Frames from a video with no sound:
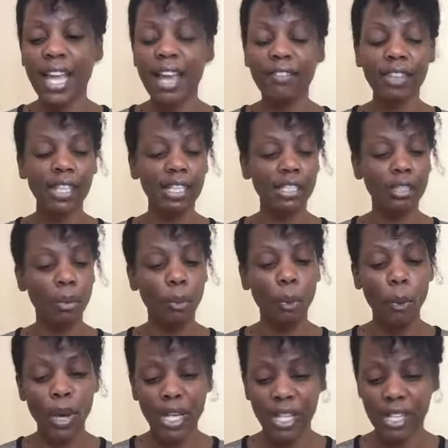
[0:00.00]
having
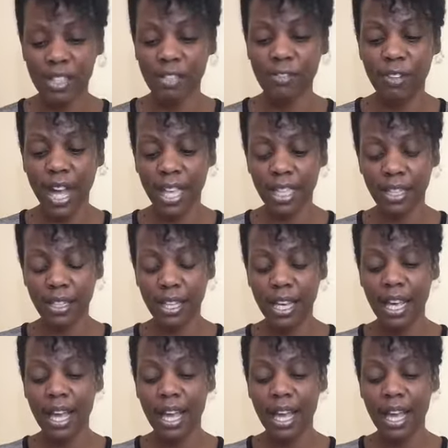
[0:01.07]
disappointed his father,